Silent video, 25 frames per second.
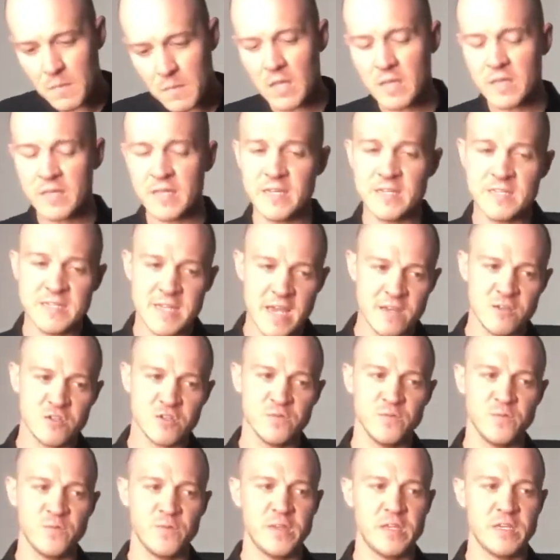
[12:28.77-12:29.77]
The
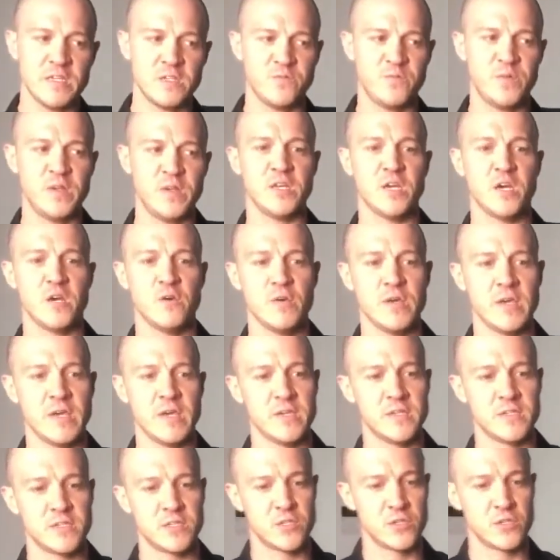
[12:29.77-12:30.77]
intention for this video
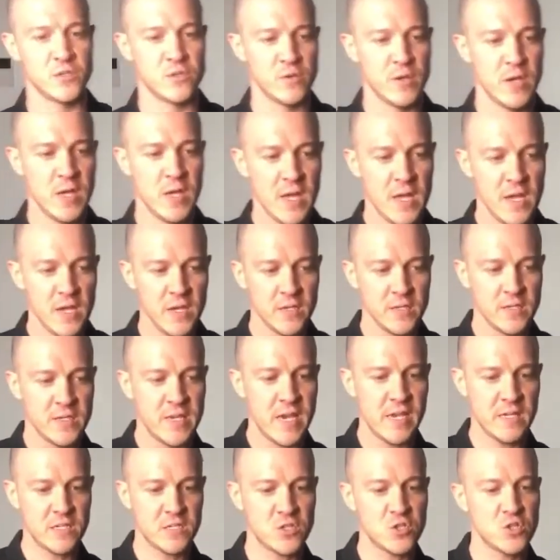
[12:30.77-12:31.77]
is to,
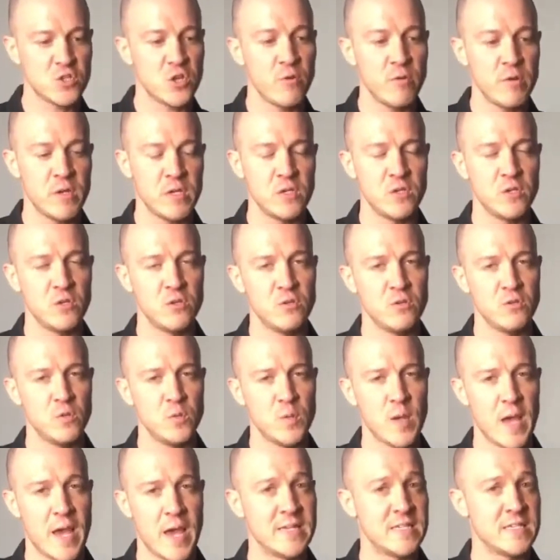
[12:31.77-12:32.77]
yes, showing
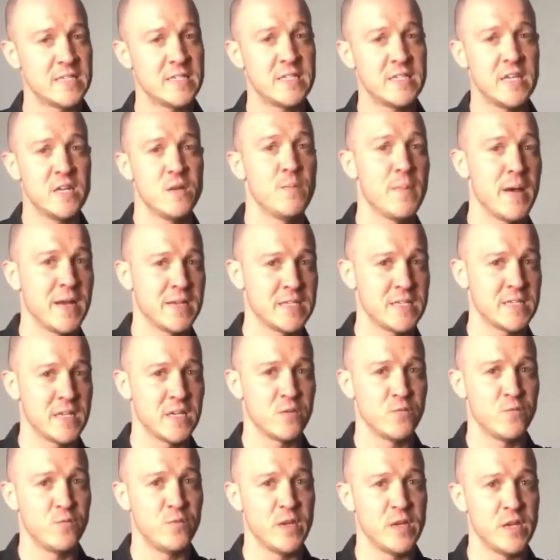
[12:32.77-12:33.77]
you a cinematic
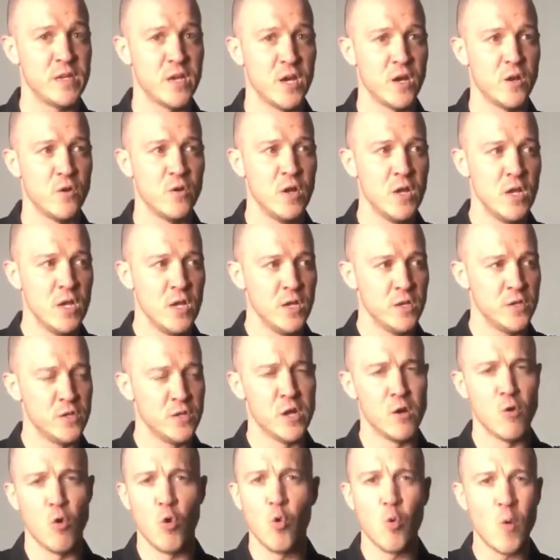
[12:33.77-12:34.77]
video,
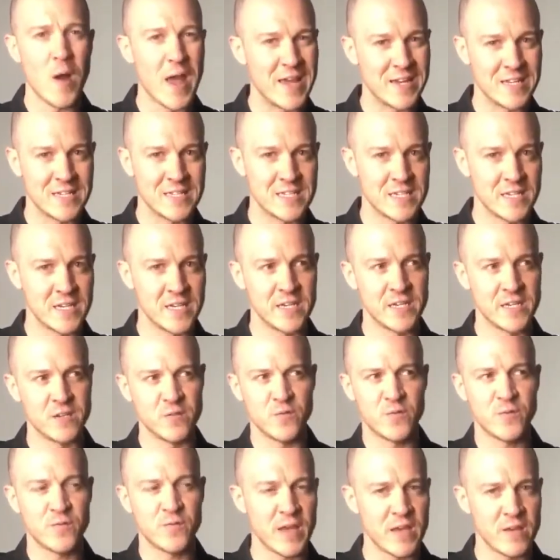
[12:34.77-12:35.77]
all edited
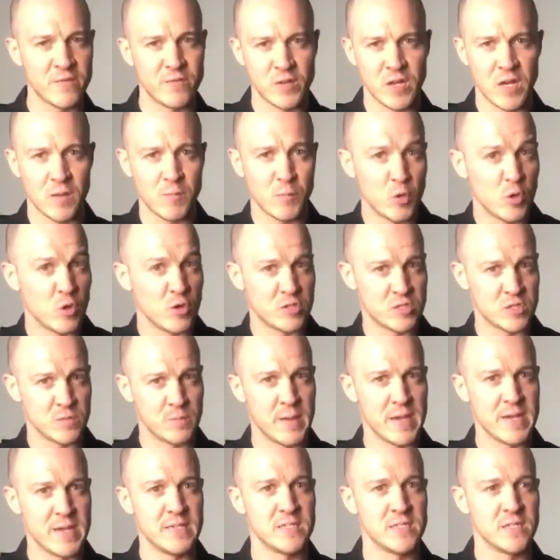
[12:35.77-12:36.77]
and flavored up, looks
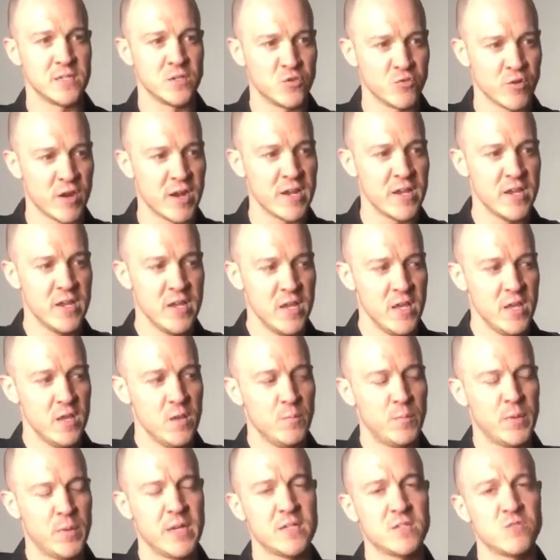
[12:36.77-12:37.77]
amazing and great,
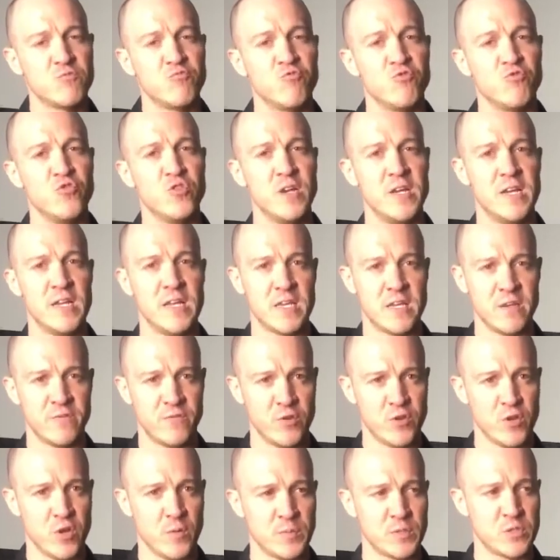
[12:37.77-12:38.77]
but it doesn't really give
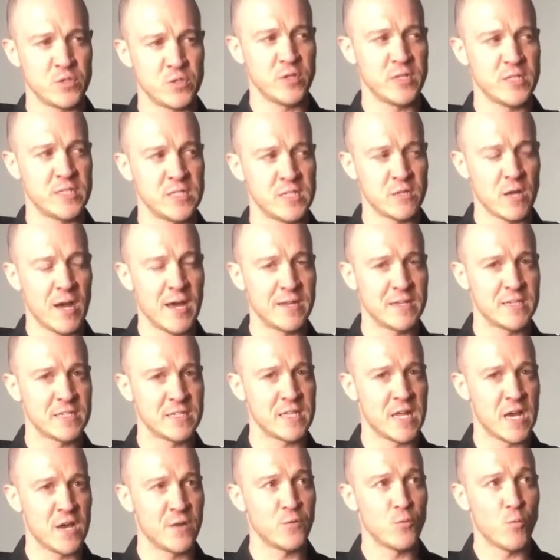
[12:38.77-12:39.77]
you the opportunity to
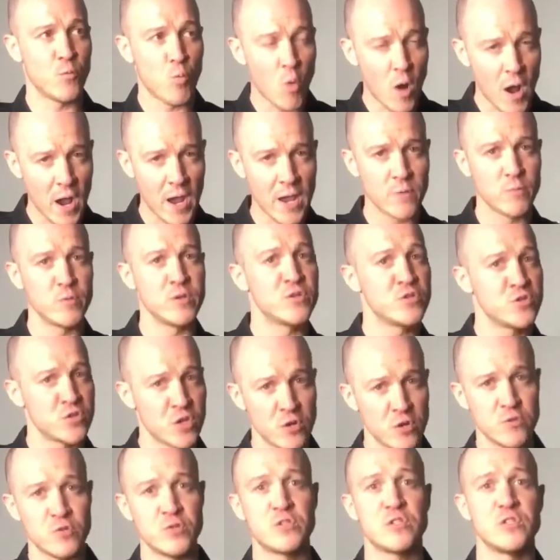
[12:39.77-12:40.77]
understand why we
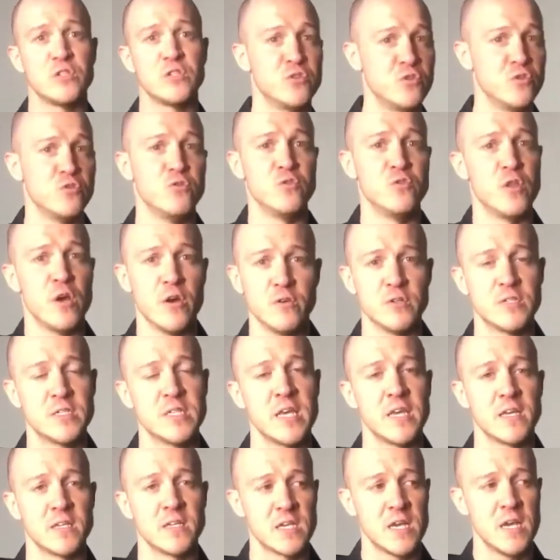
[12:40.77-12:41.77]
chose to do those
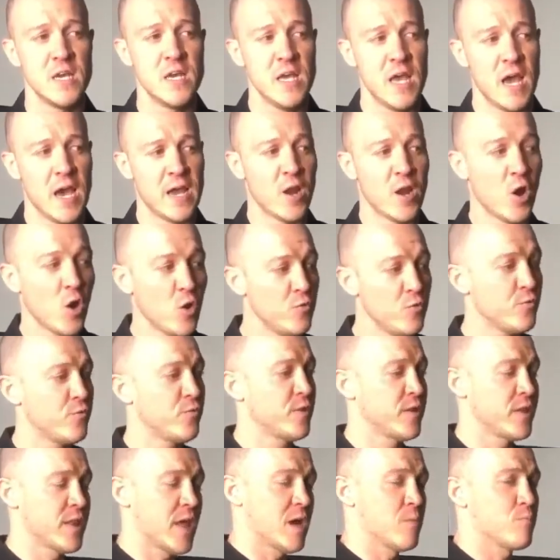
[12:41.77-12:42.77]
things. And
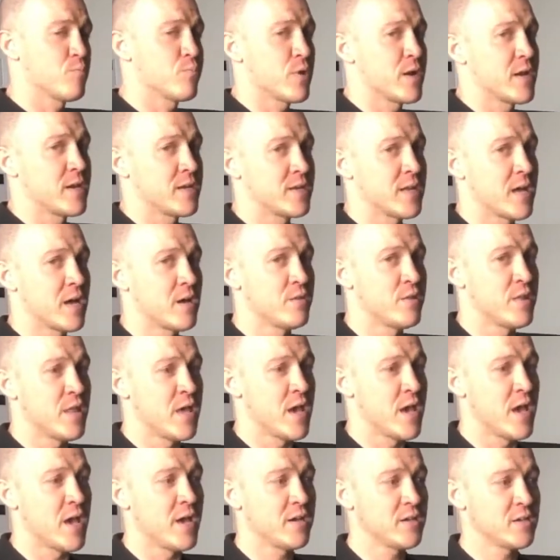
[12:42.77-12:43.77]
hopefully that breakdown
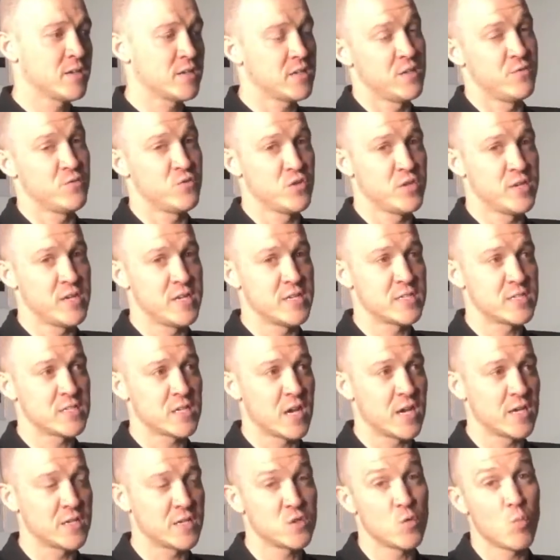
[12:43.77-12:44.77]
there gives you an
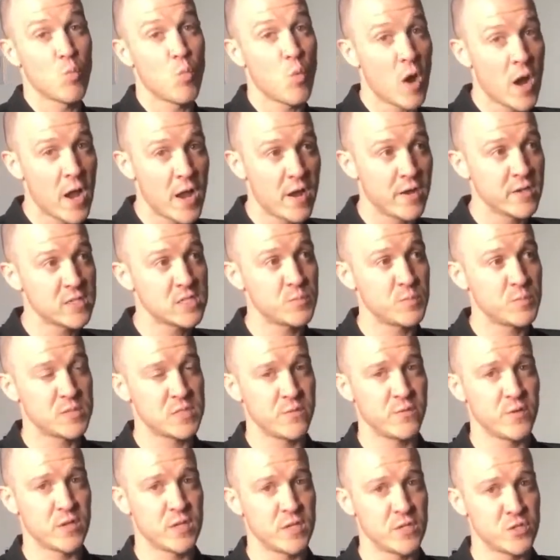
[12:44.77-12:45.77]
insight to why I
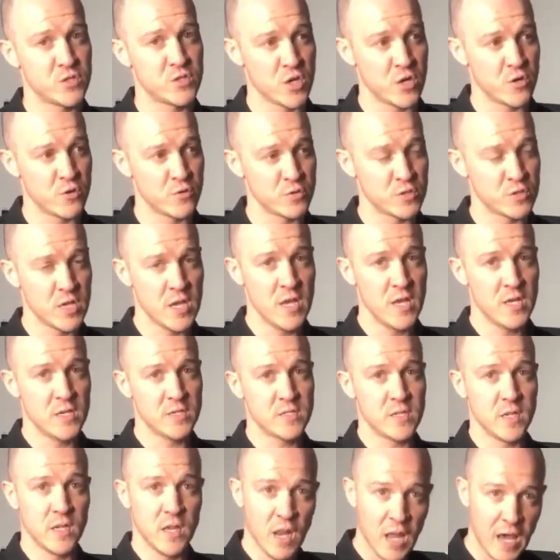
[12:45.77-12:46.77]
specifically chose
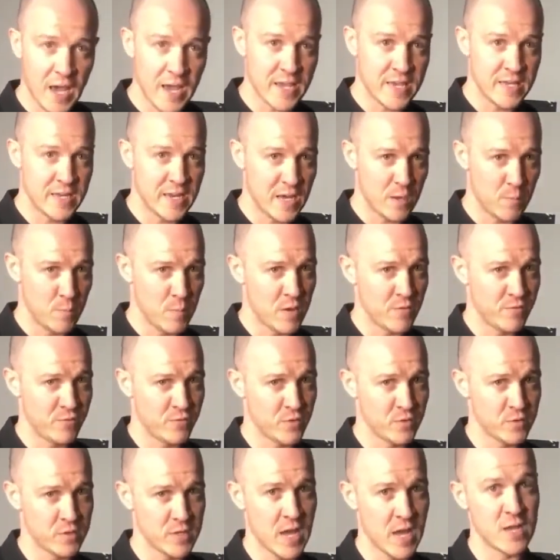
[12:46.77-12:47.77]
to light in that
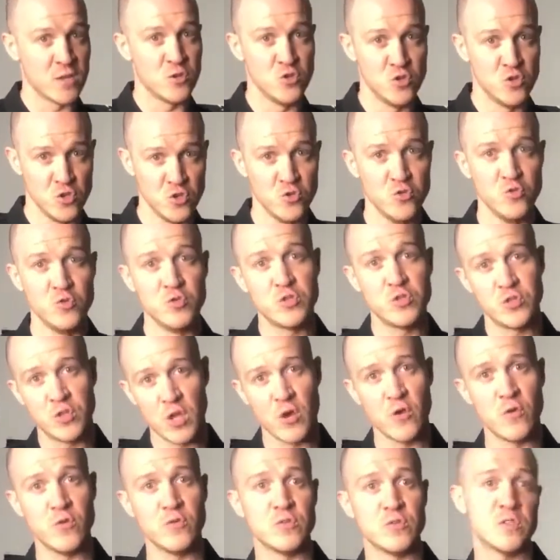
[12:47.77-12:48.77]
method and use
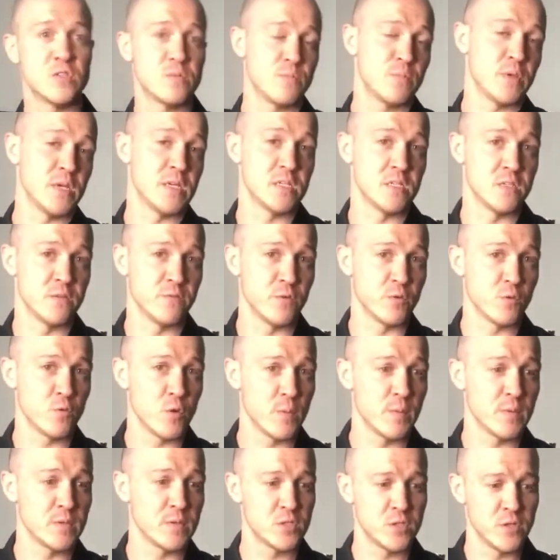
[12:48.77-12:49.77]
those pieces of
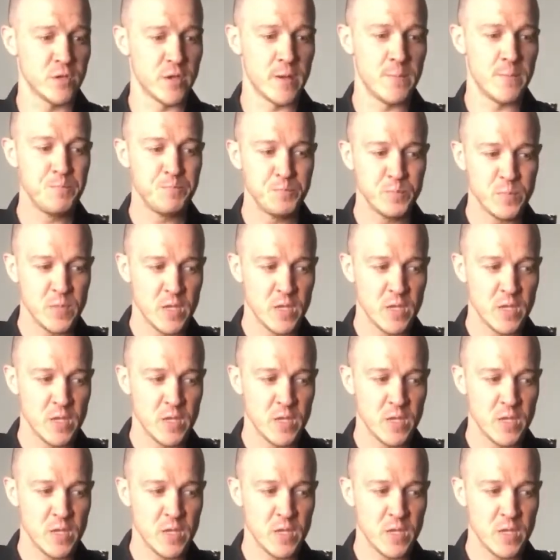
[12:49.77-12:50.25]
equipment to do it.